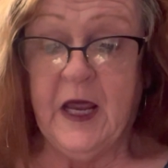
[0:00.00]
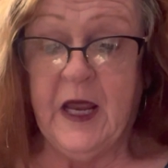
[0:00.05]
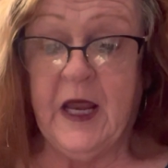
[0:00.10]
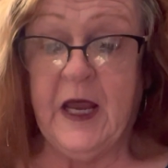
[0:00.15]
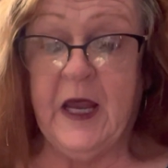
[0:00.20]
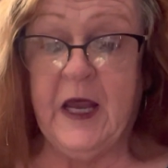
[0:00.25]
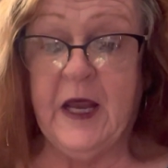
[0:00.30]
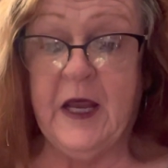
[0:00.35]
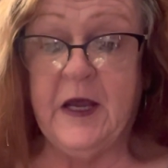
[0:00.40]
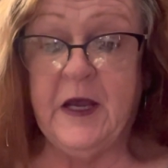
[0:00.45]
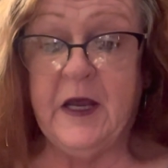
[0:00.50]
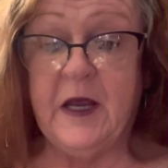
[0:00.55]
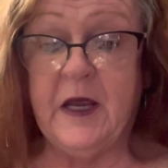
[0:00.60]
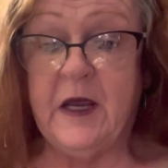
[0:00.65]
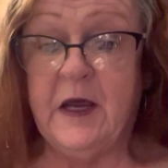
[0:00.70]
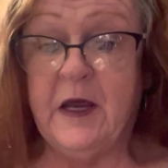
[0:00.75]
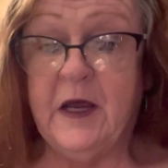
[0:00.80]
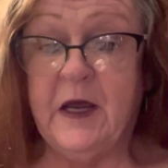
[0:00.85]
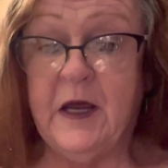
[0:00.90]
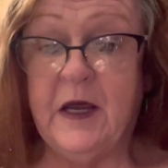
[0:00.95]
And
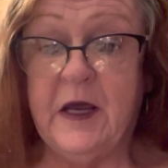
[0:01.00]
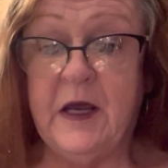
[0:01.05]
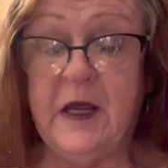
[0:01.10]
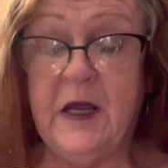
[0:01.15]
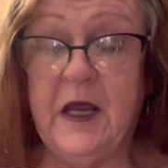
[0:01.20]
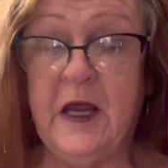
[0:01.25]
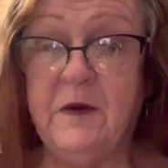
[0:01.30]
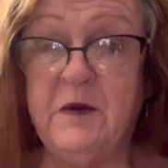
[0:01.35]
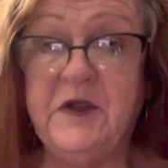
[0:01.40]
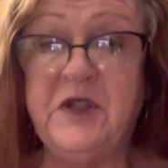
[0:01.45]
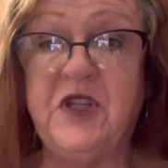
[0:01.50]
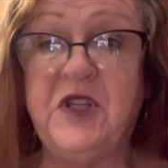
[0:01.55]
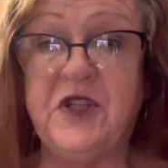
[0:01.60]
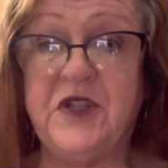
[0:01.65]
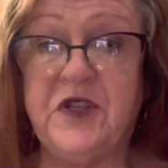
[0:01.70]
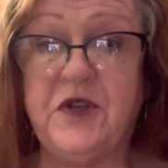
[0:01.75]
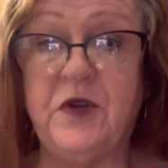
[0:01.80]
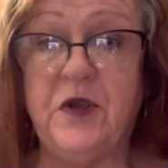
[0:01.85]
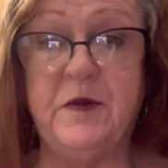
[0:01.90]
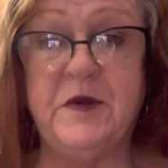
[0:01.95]
it was
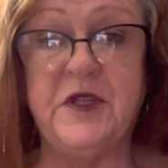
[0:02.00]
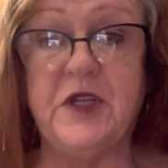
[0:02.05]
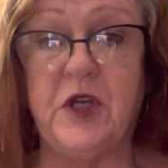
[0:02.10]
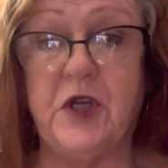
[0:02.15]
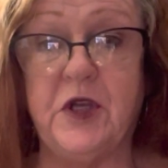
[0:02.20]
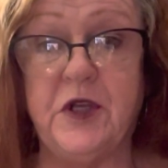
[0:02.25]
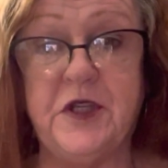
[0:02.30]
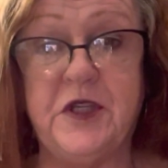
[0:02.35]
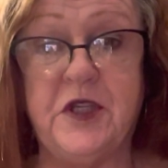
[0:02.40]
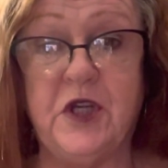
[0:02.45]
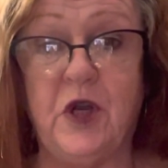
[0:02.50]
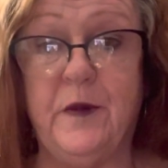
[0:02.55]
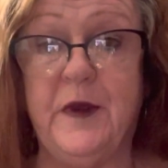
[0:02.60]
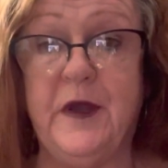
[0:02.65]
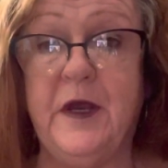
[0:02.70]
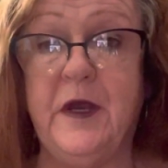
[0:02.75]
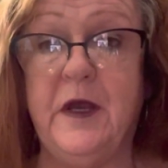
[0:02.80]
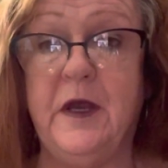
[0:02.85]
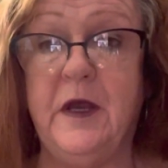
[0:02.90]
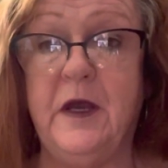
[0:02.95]
just, it was a good
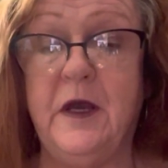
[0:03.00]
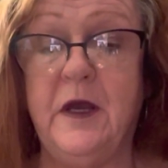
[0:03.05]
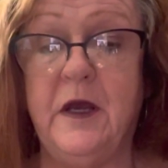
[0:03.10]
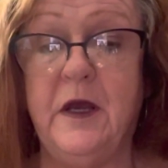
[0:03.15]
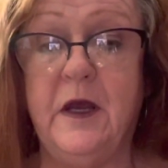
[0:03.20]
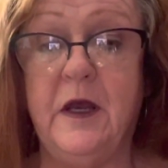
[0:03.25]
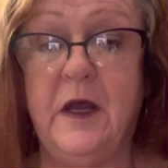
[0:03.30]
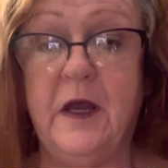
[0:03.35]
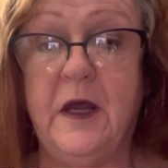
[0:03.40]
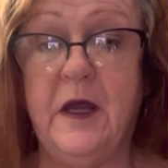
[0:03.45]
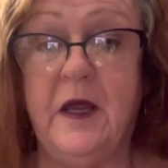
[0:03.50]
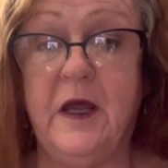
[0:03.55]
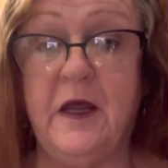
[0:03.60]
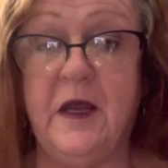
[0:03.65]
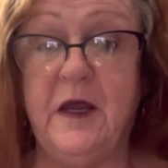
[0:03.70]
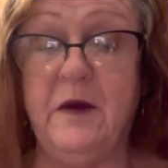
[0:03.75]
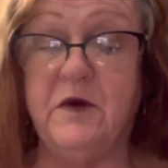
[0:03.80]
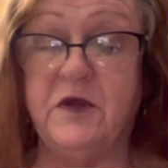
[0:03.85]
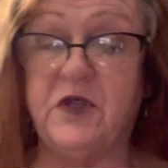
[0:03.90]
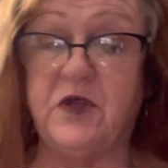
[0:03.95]
sermon.
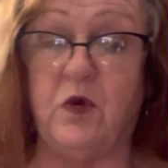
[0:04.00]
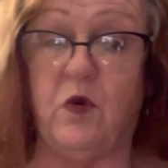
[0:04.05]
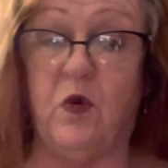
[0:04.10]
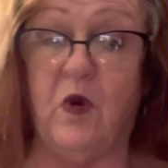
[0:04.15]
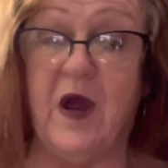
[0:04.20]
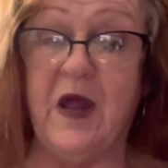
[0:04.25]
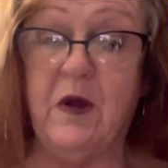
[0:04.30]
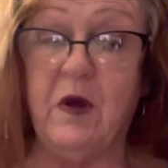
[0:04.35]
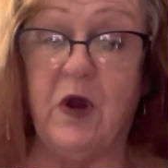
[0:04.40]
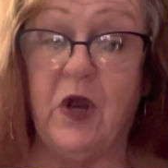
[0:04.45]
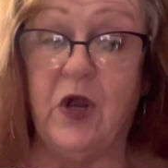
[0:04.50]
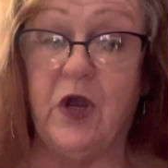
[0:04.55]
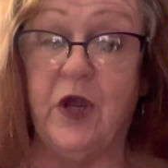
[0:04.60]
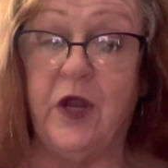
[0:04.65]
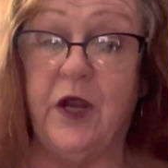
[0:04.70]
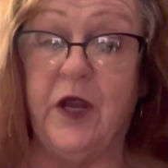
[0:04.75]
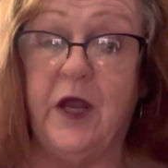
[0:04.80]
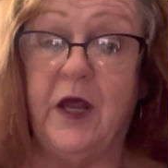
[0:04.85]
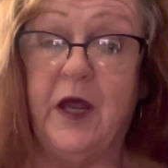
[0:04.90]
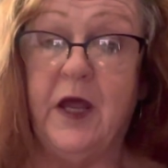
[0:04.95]
He was quite
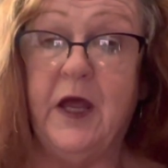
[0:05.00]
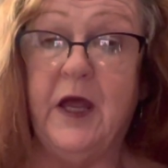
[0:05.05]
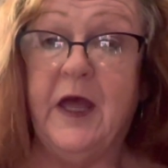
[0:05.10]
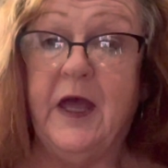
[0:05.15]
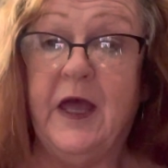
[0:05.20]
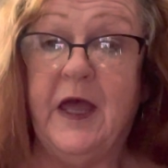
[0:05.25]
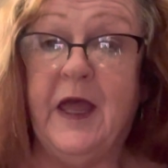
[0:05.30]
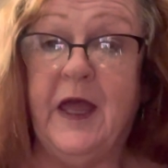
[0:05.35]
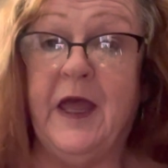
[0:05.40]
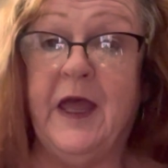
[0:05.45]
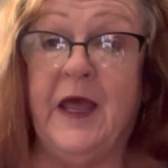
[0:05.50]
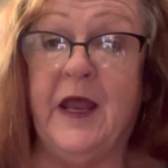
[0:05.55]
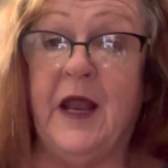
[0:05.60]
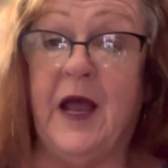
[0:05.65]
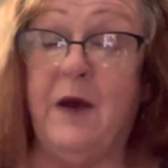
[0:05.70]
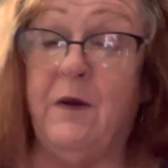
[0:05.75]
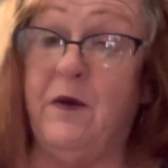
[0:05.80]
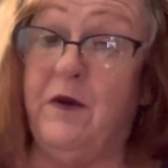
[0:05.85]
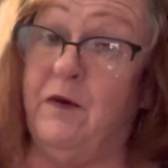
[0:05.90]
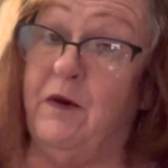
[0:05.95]
good. And
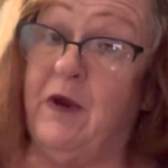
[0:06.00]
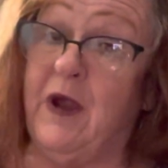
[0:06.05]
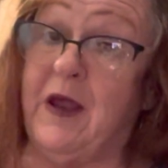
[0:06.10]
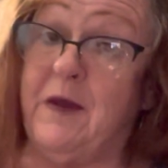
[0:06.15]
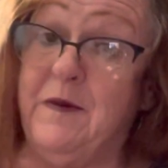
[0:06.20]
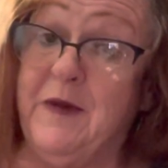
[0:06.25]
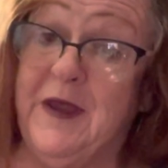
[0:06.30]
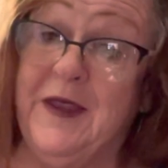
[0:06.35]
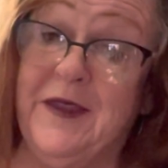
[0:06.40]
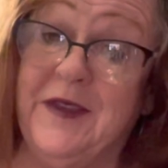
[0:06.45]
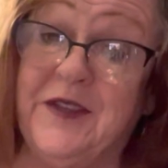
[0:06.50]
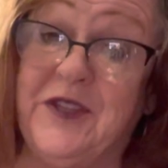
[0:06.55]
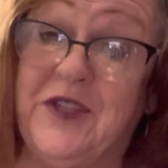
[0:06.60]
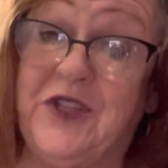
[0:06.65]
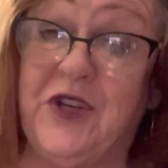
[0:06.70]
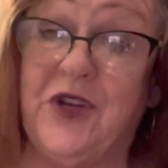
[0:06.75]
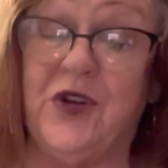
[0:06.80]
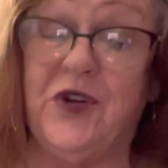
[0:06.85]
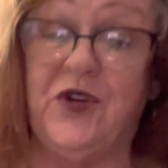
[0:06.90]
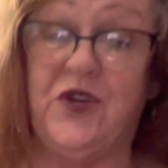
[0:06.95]
I would recommend this
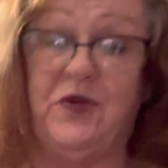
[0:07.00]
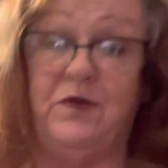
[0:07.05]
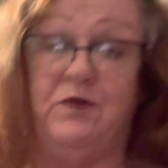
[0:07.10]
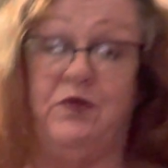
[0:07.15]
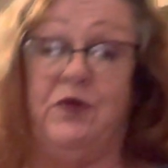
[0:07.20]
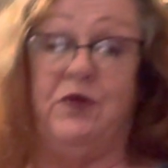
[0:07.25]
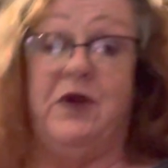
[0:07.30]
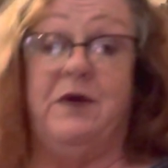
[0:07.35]
church pretty